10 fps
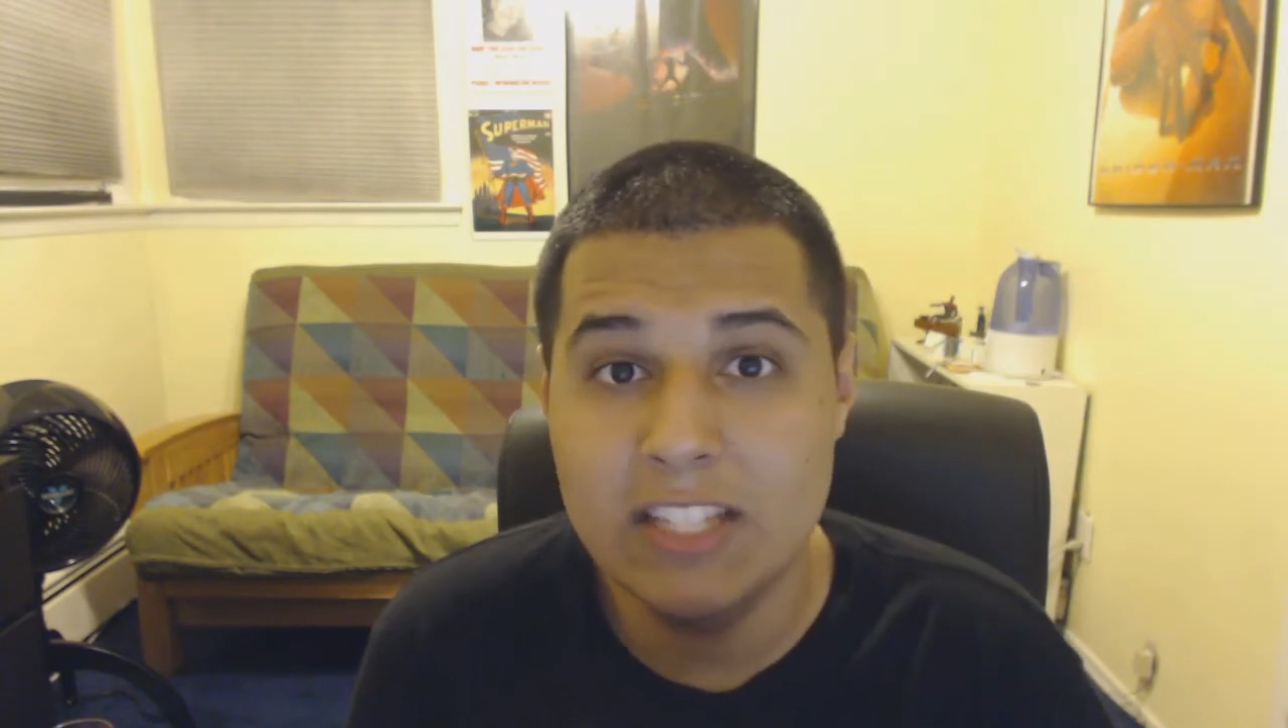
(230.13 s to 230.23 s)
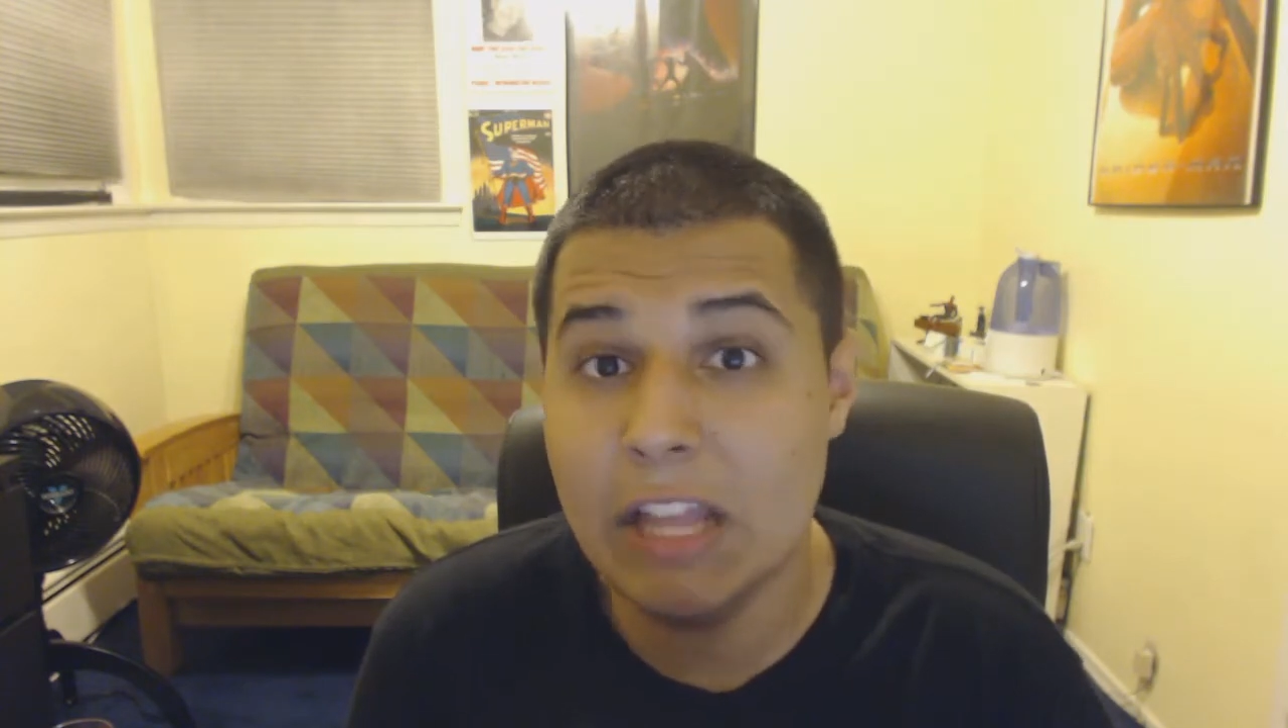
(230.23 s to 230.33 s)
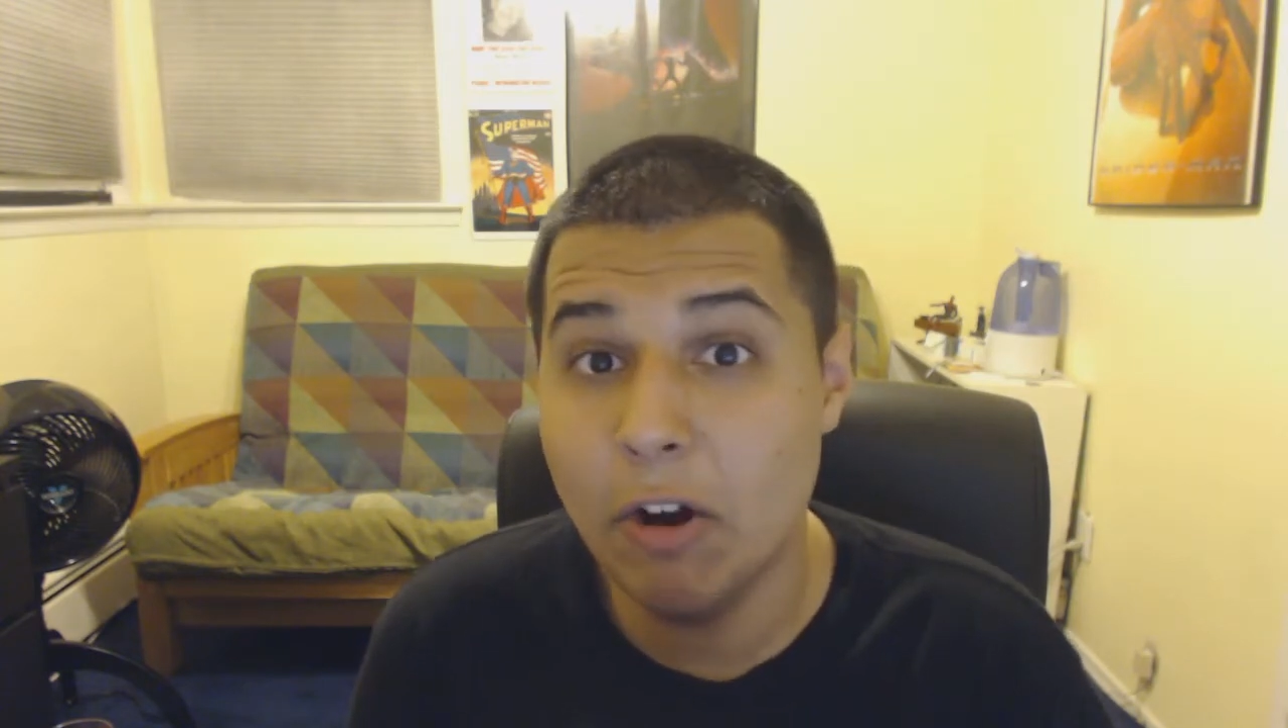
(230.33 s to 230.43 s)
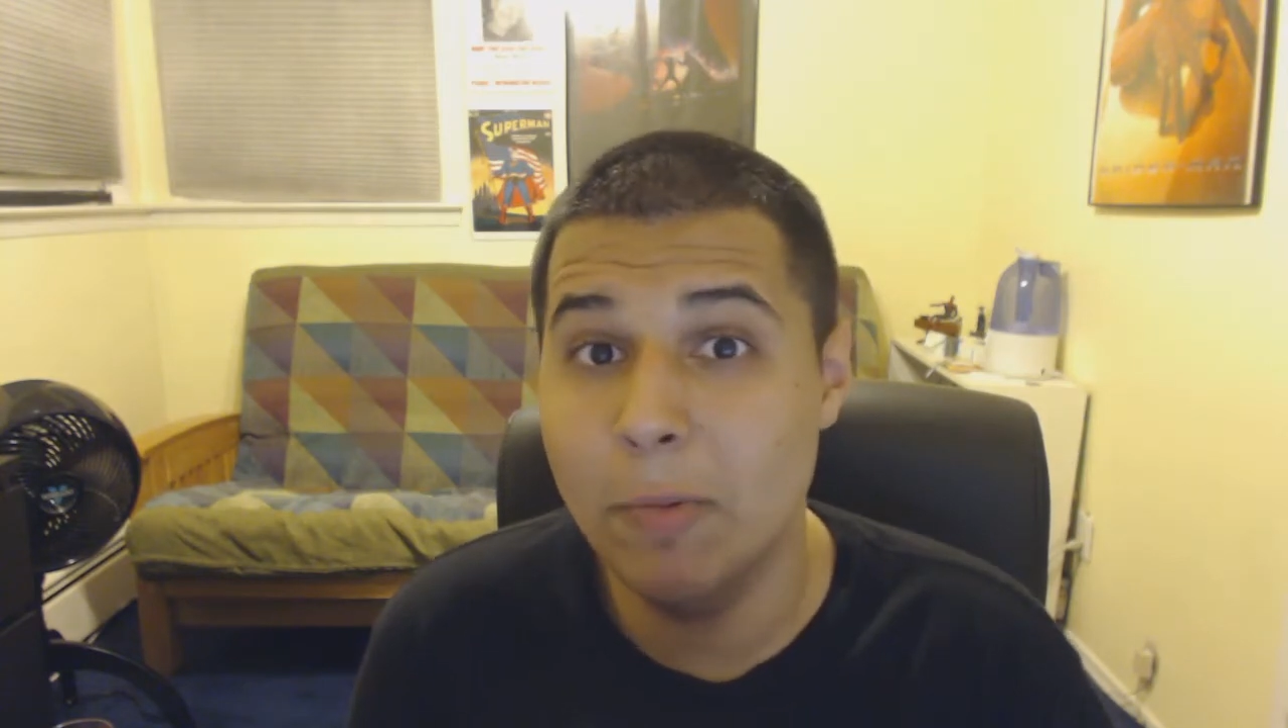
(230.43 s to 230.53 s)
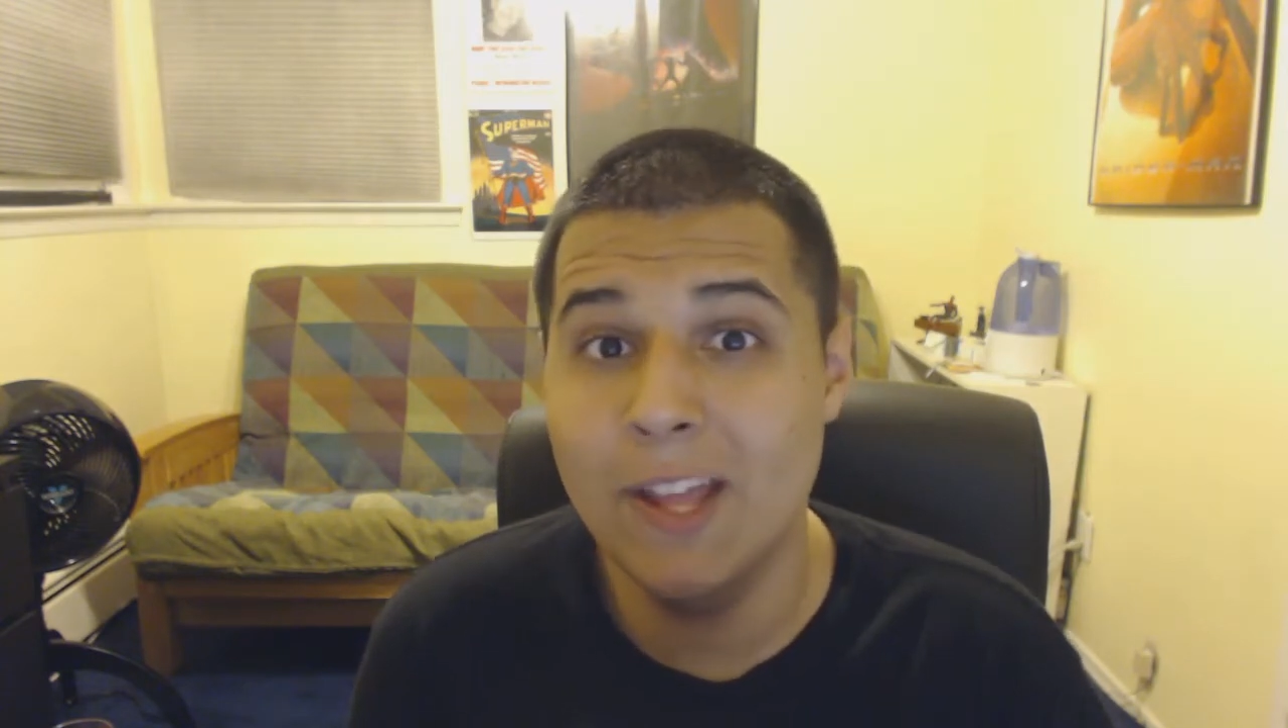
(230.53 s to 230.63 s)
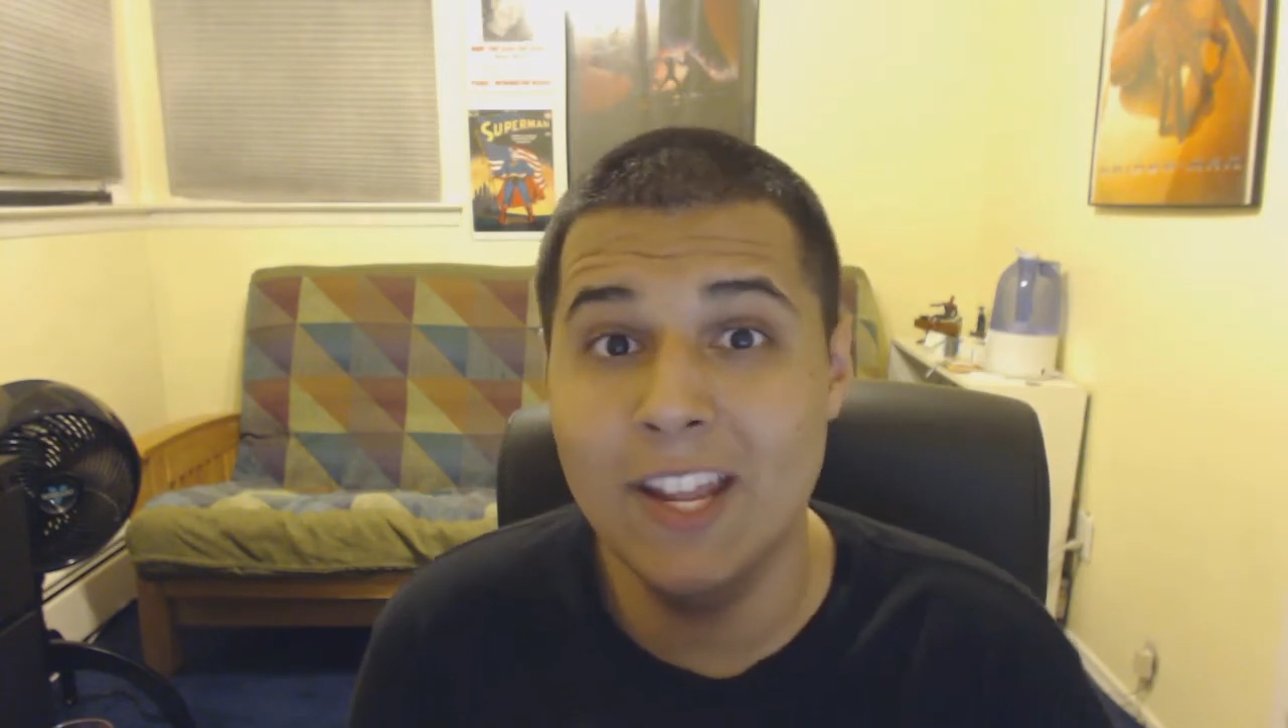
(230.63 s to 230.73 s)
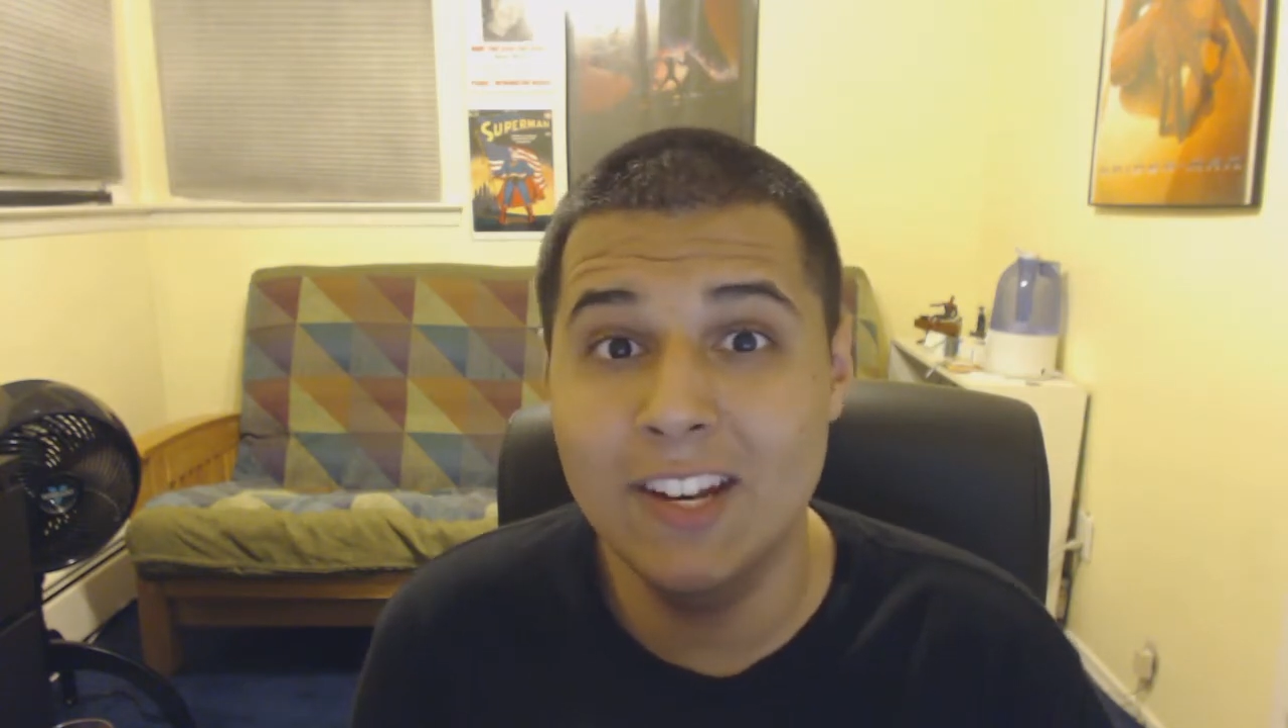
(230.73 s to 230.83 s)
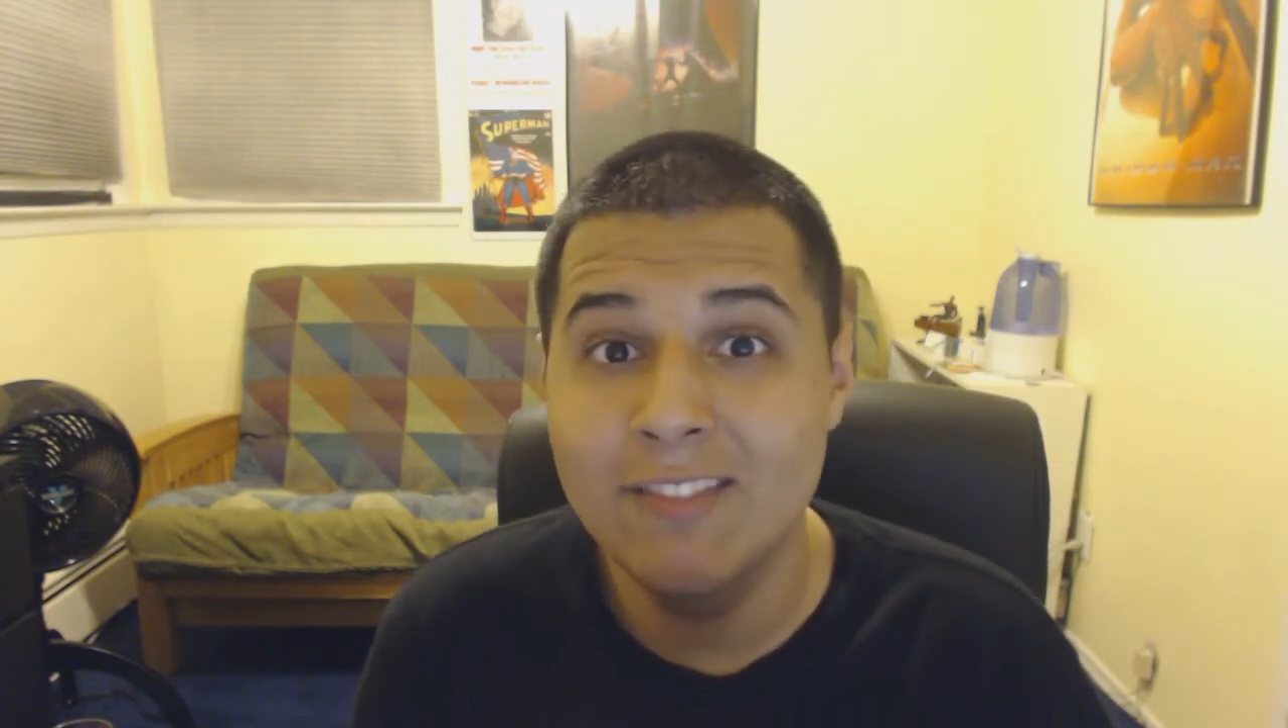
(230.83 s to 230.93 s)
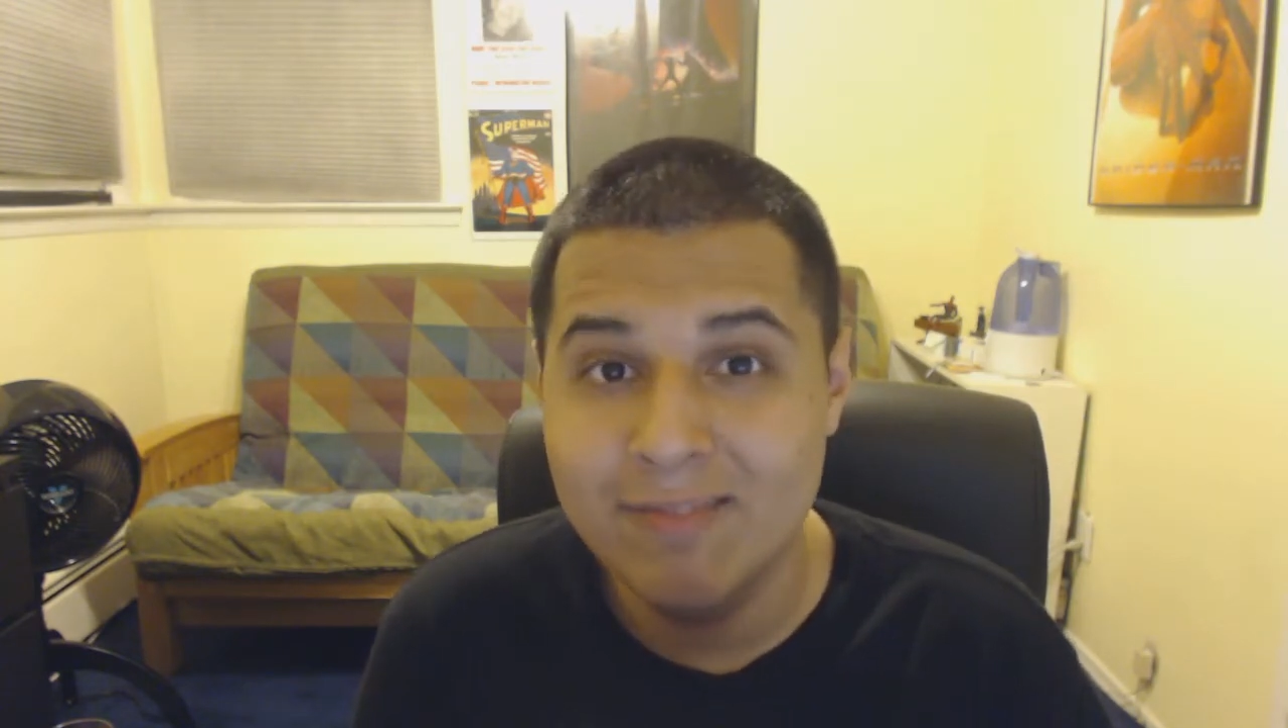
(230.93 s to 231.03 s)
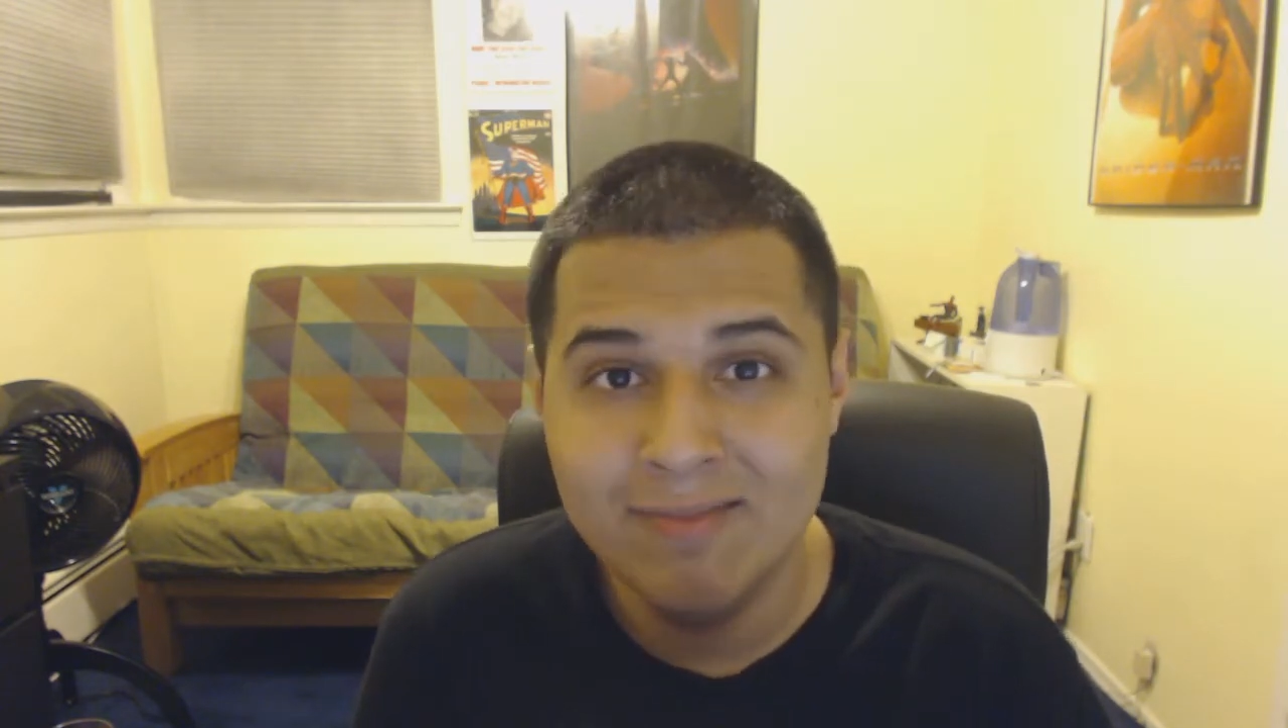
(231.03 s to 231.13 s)
it's their
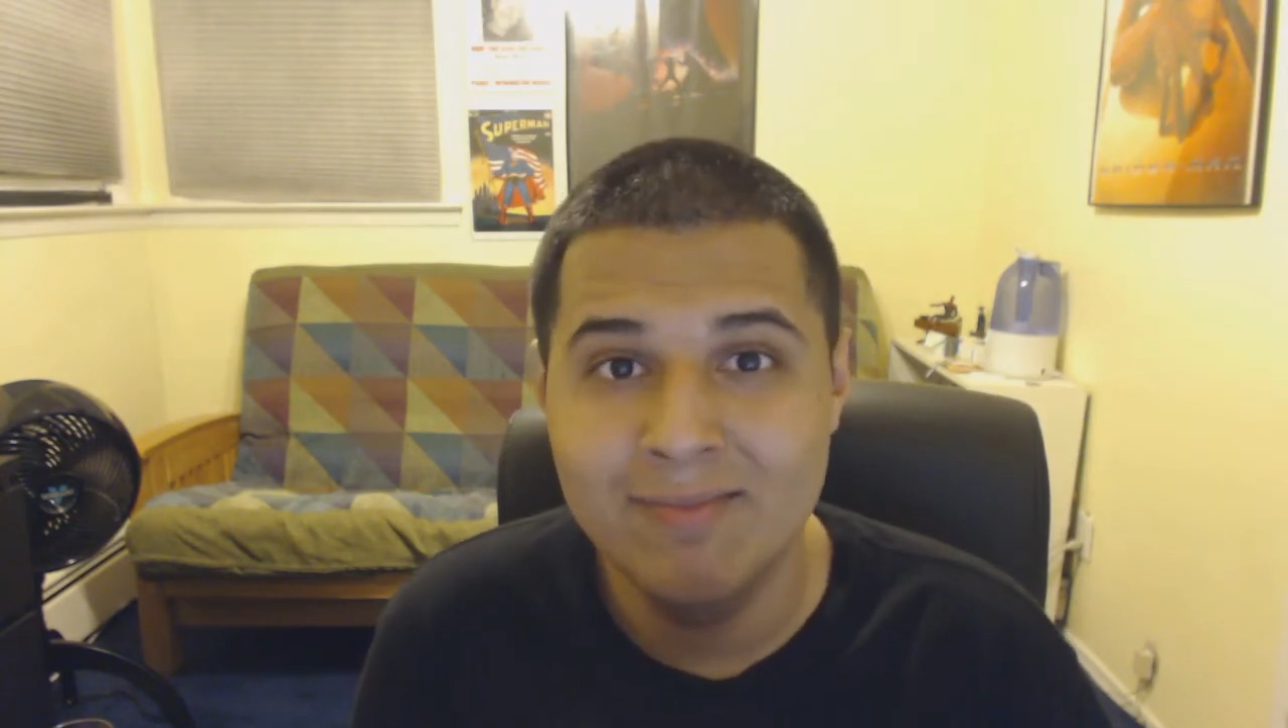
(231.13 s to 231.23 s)
opinion,